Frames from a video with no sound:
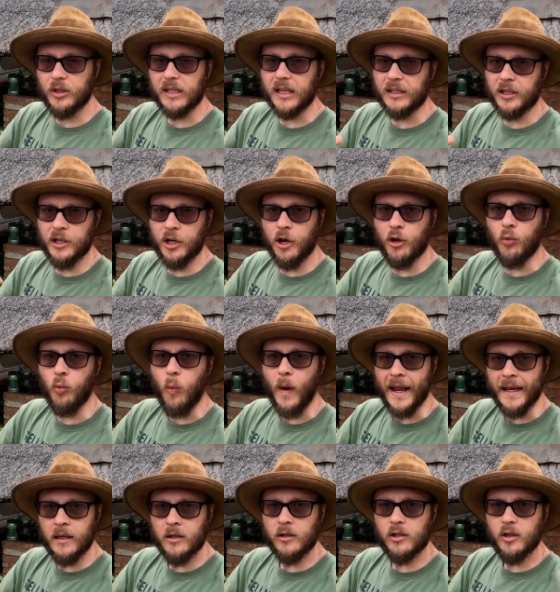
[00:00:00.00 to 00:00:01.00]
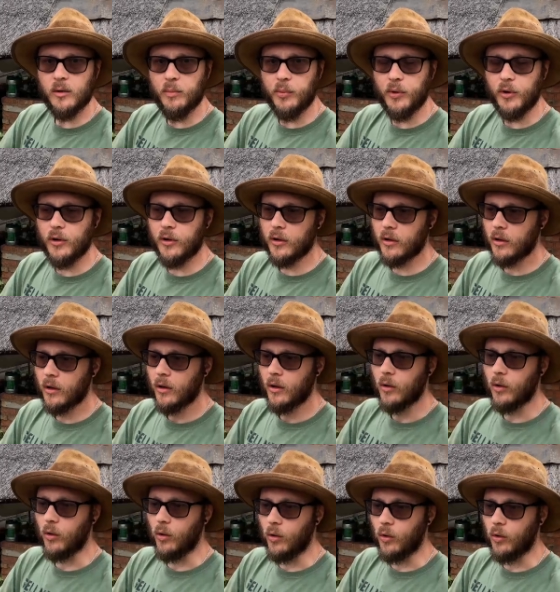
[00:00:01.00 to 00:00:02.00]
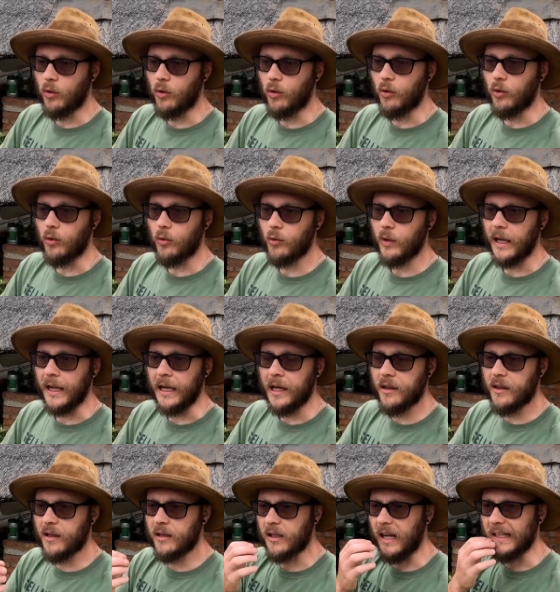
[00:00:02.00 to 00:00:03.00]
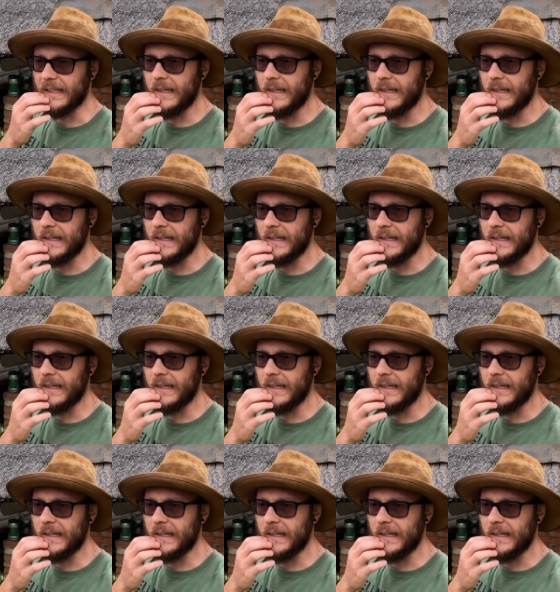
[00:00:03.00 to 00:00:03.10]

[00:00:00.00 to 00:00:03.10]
I didn't know when to prune or anything.